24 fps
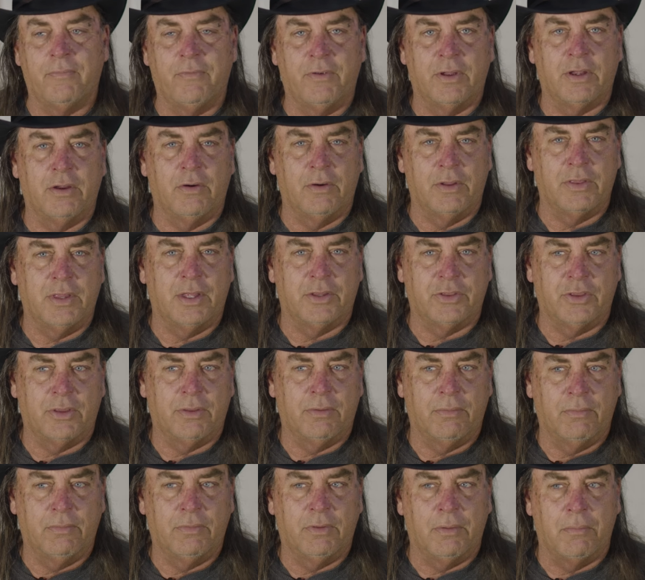figuring that
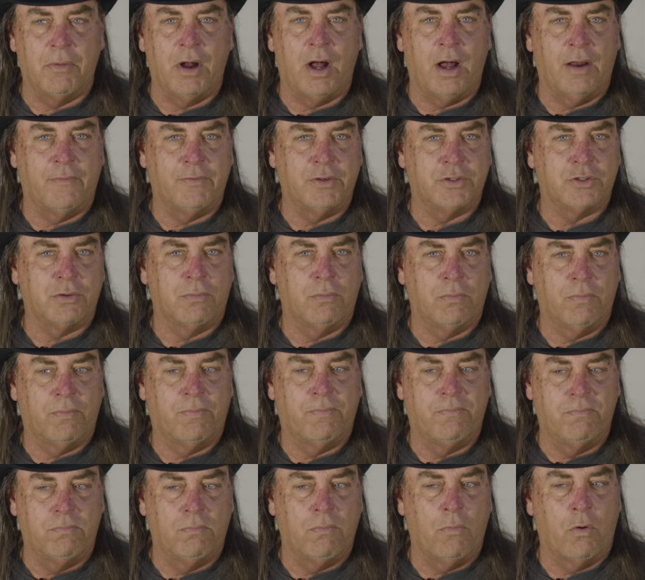the Mojaves are
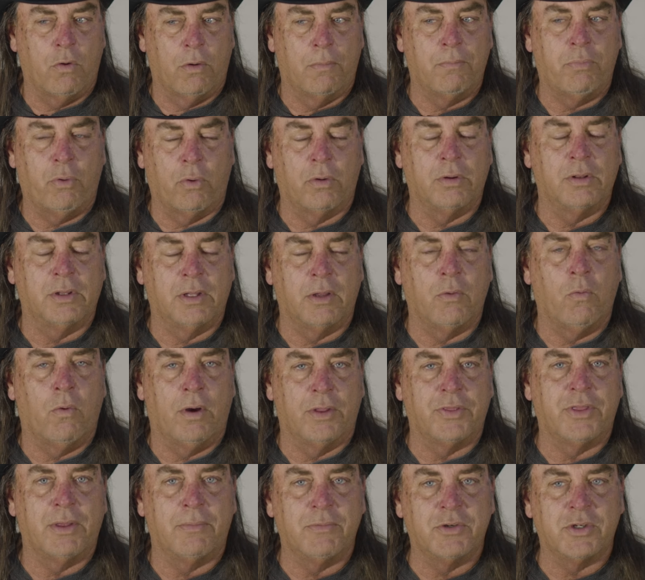more importantly
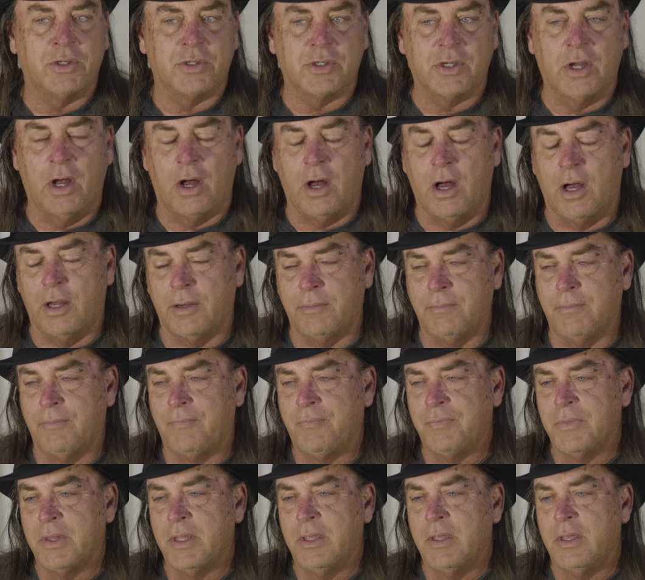want them just gone.
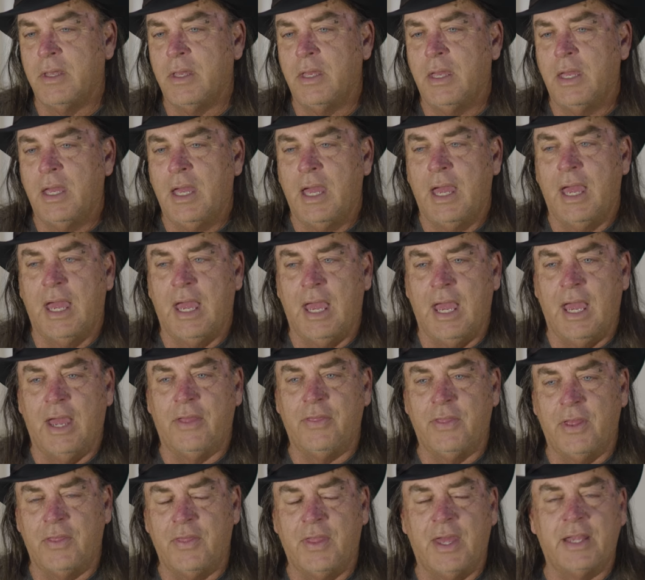
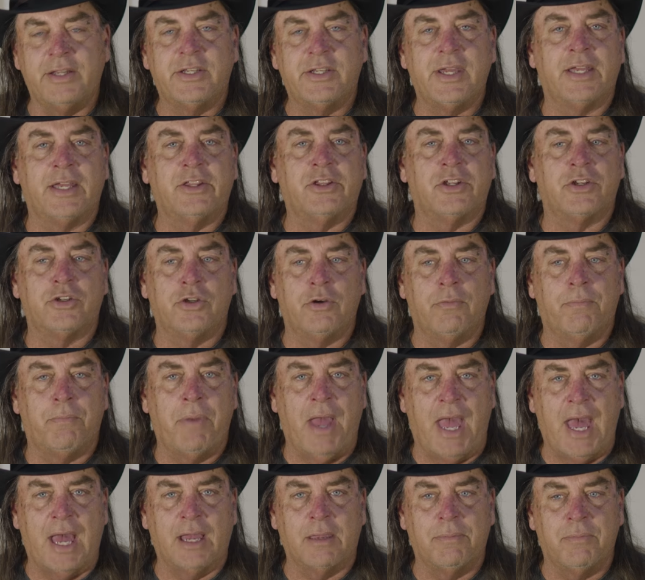And then they take the two
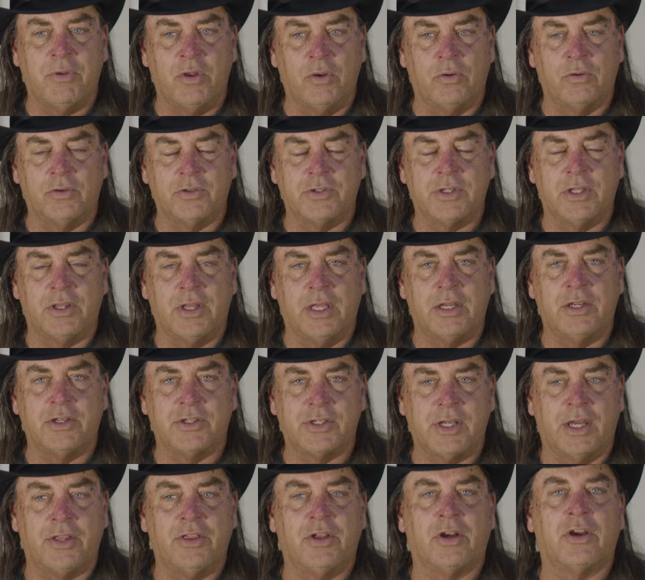pack mules and they
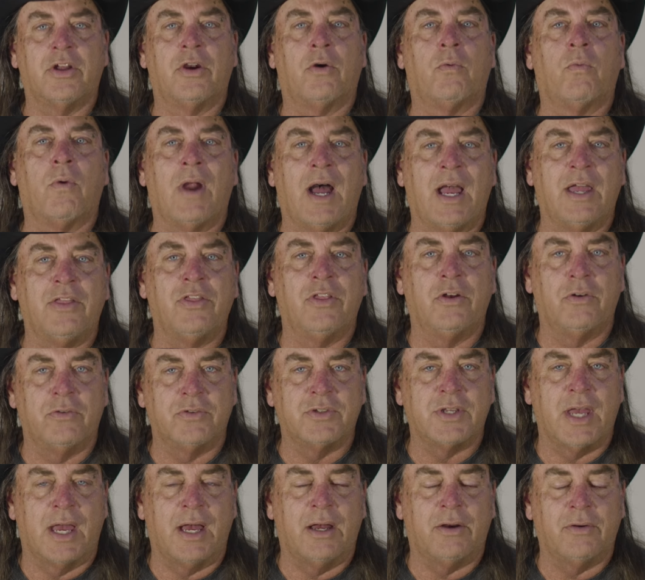decide they're going to ride
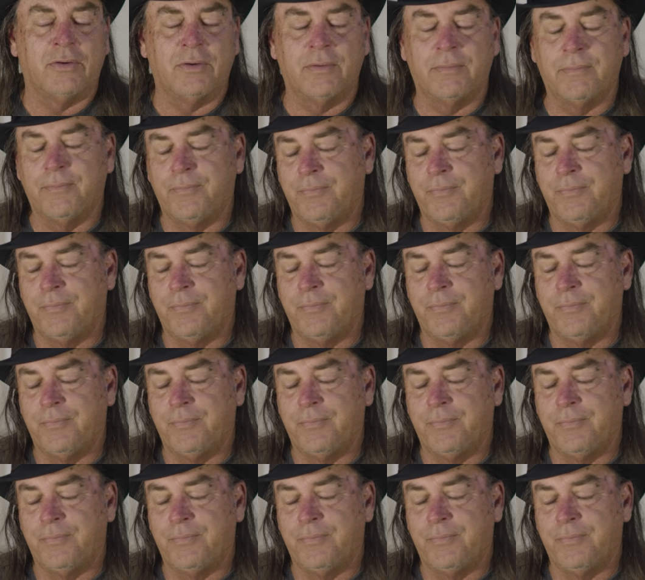those out.